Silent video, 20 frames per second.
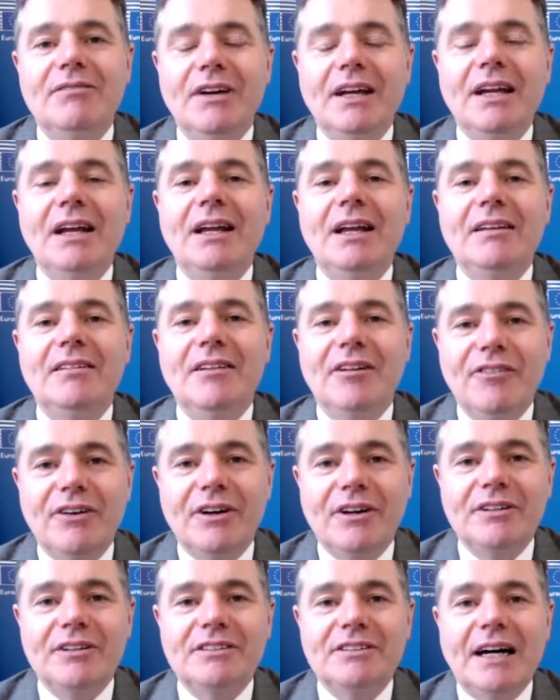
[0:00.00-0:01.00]
really
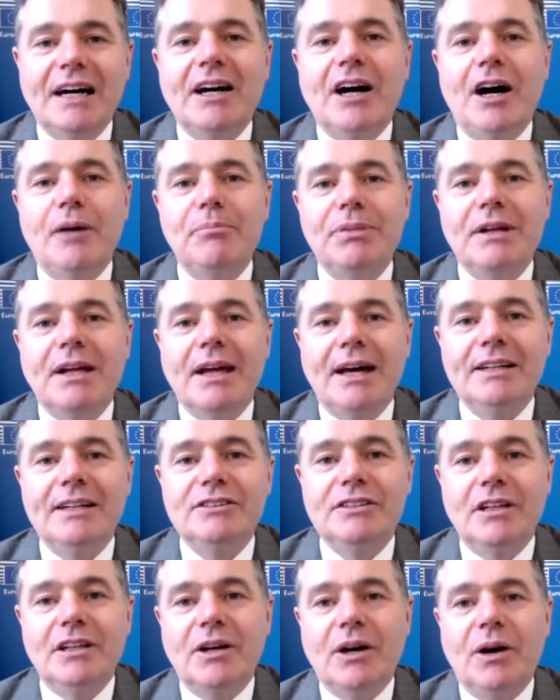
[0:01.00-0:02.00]
difficult and
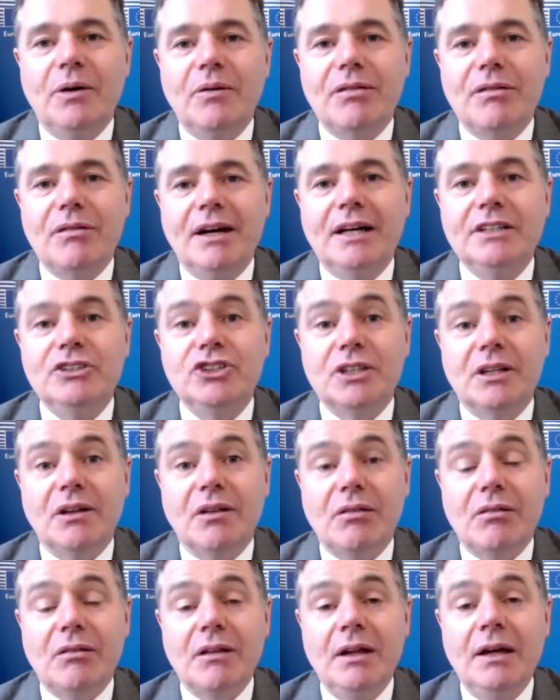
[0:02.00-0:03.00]
complicated negotiations.